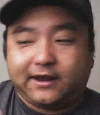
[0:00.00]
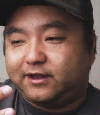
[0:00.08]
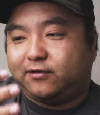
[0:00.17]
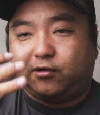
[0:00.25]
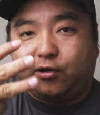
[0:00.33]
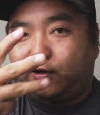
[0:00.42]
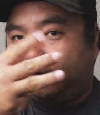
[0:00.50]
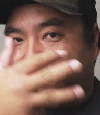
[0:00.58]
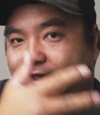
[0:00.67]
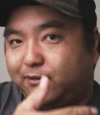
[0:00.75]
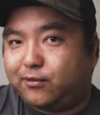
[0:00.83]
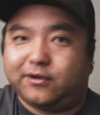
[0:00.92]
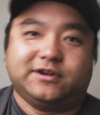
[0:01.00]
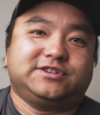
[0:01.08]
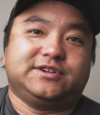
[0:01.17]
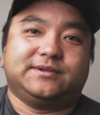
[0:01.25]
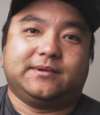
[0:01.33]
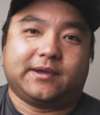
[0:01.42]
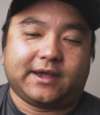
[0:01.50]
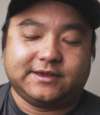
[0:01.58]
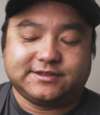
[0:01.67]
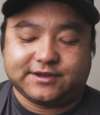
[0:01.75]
And they're all in that order too, okay?